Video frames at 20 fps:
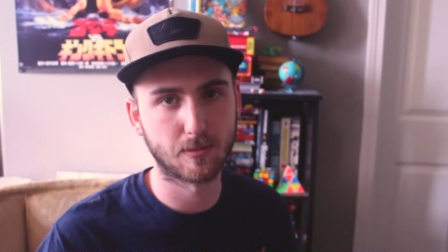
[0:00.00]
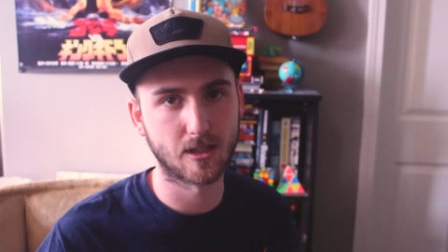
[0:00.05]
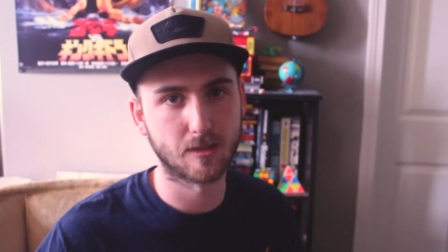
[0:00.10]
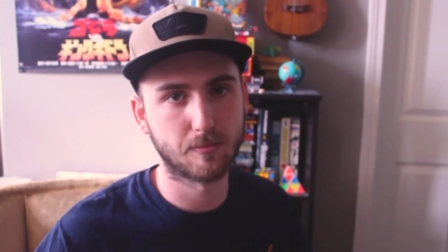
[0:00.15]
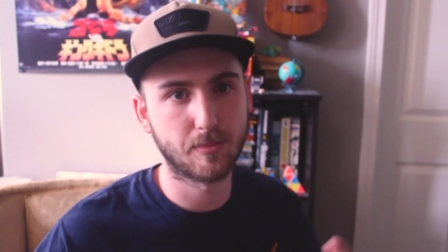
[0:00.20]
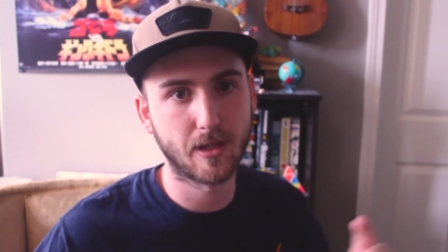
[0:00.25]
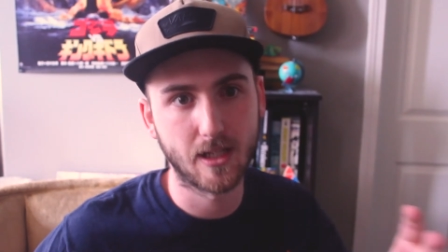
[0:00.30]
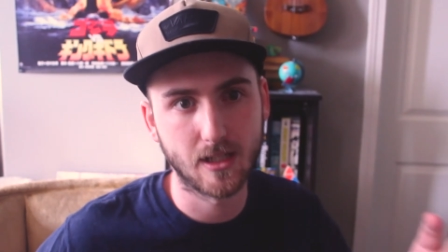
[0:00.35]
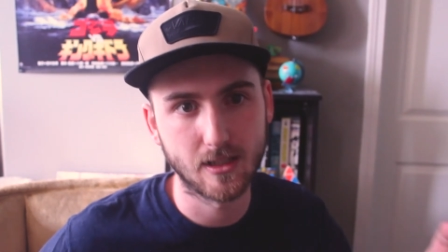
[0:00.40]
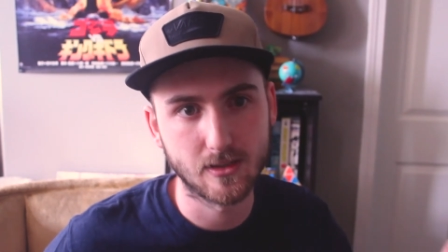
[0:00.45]
of
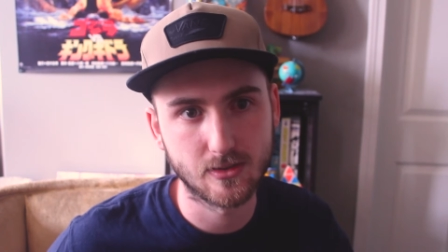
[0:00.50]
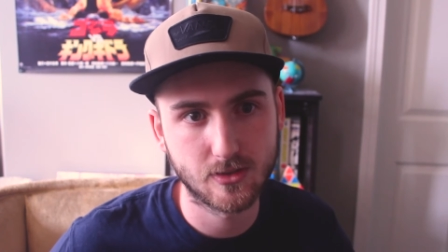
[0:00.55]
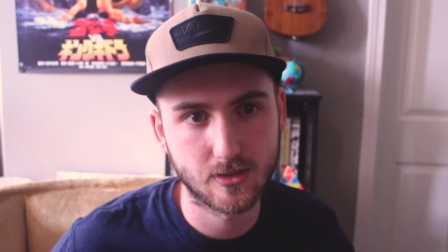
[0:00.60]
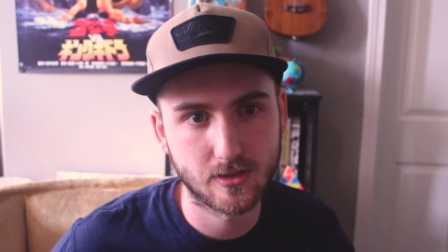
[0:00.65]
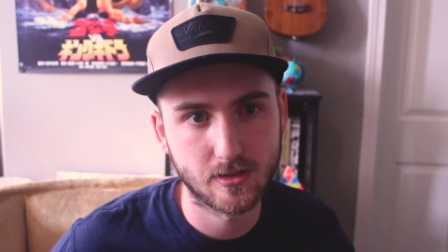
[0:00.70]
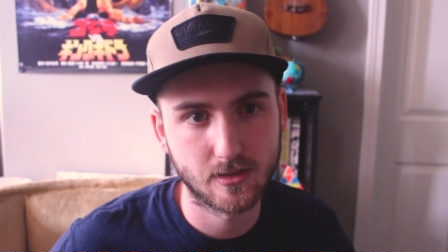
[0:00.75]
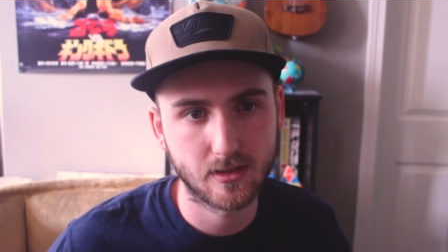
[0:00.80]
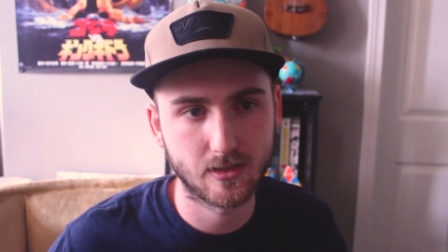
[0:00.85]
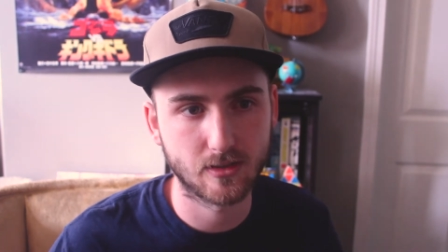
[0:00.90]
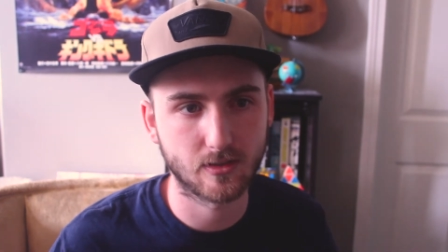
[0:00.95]
the page,
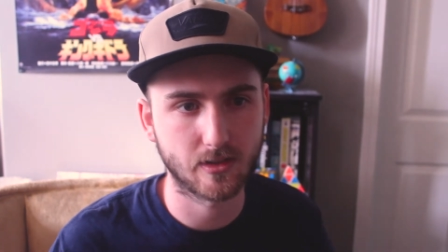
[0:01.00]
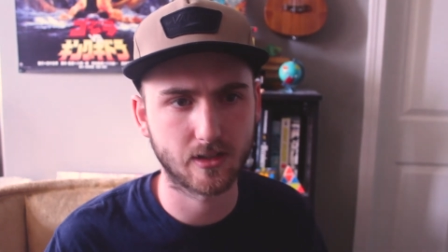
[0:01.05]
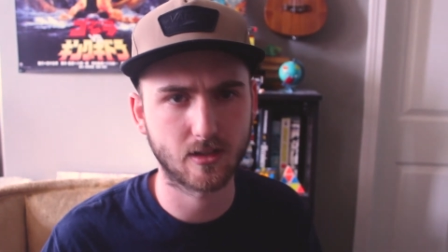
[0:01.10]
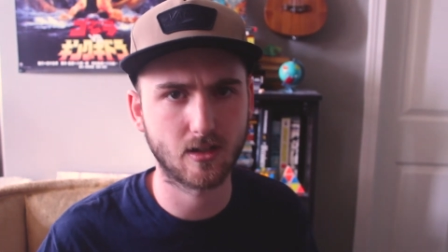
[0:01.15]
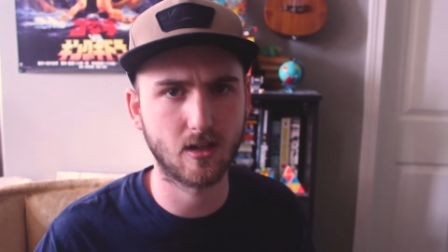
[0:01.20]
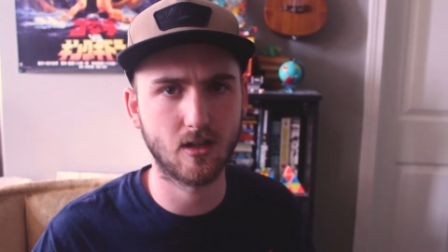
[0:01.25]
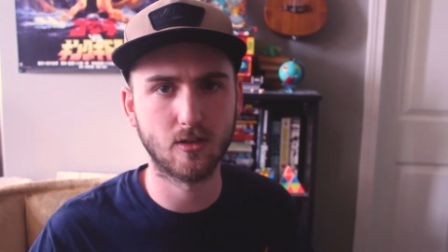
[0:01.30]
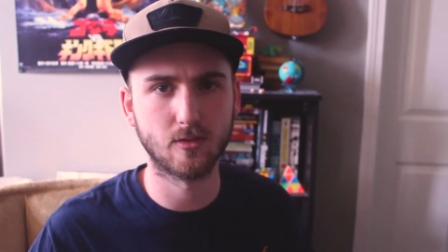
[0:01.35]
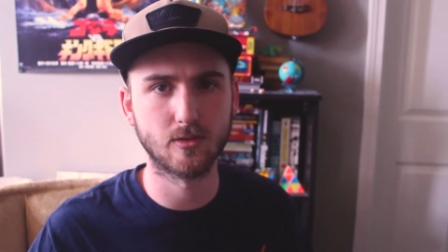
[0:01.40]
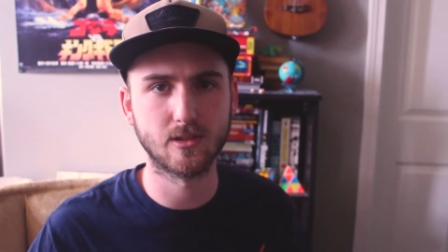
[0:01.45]
and you're
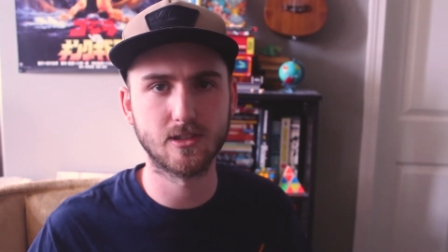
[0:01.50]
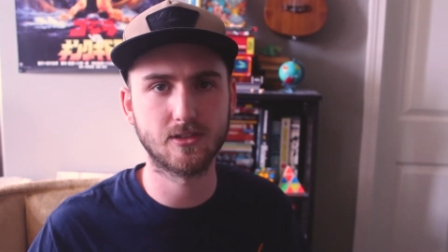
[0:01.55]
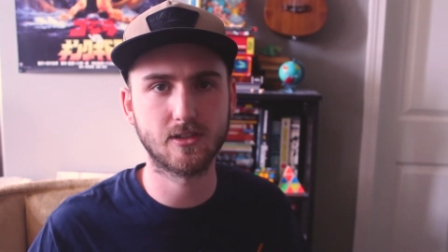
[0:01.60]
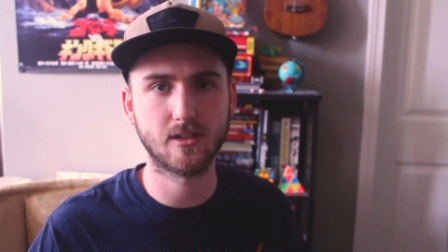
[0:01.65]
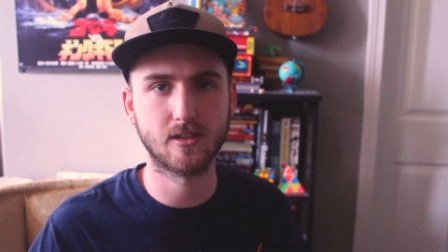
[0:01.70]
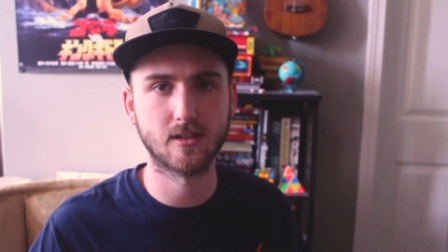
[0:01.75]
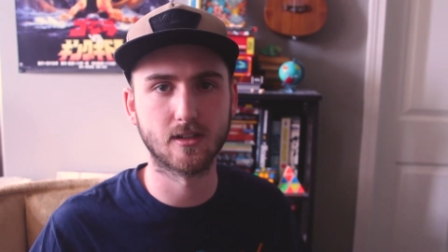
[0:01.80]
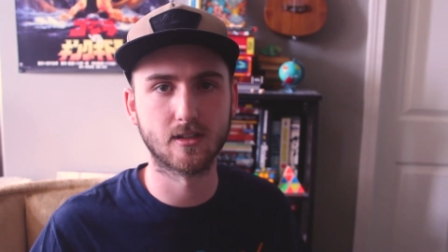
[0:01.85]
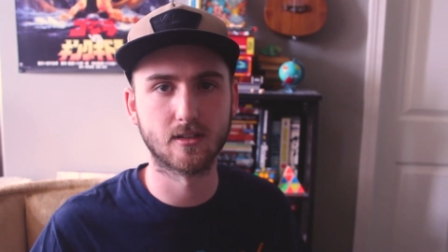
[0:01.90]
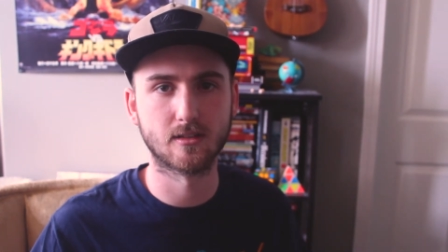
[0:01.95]
like, oh, he's
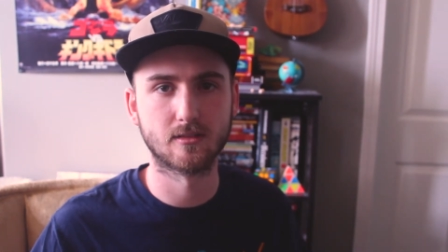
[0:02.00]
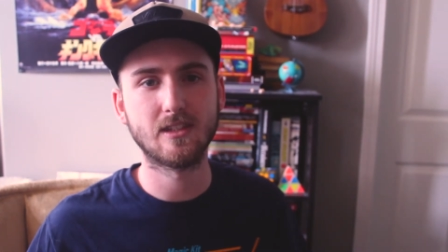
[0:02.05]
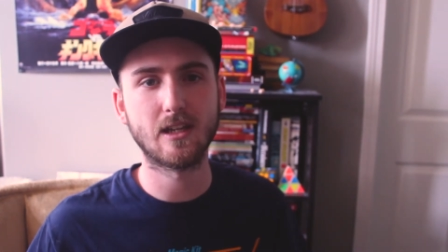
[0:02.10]
here.